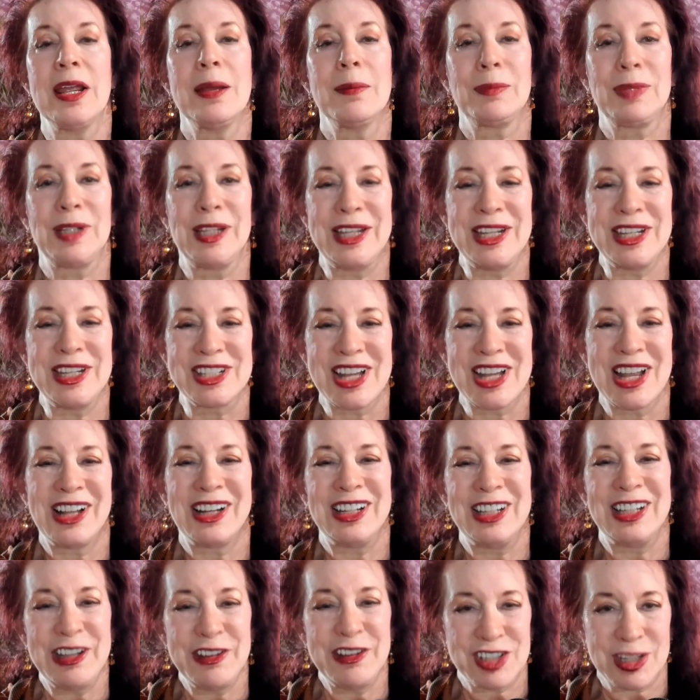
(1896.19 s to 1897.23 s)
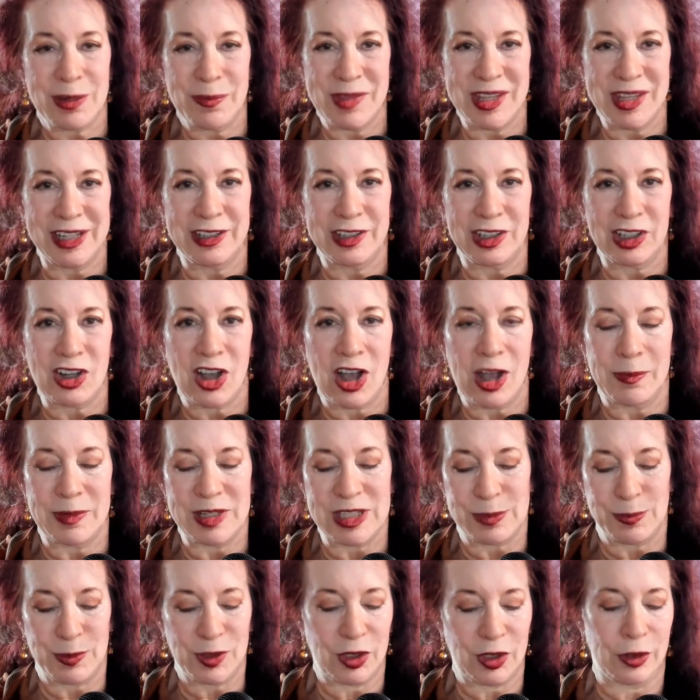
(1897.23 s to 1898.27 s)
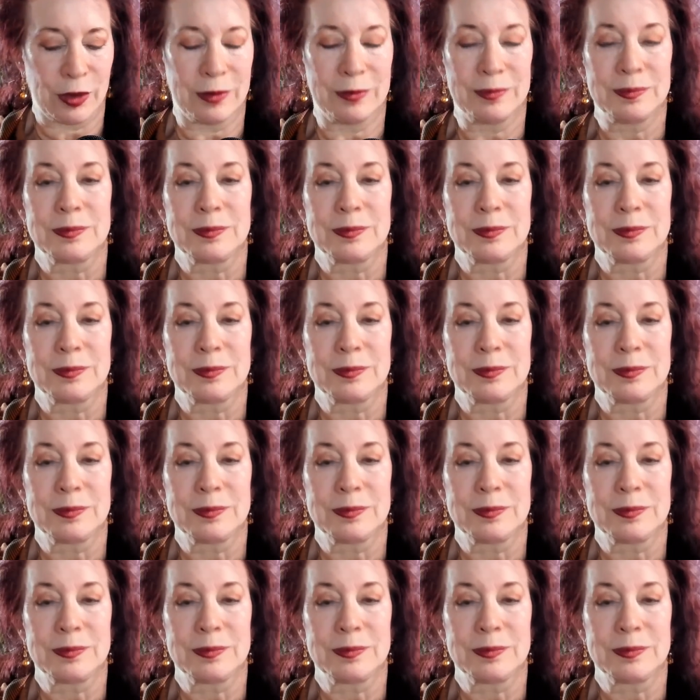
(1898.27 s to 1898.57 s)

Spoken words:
please leave something in the comments below.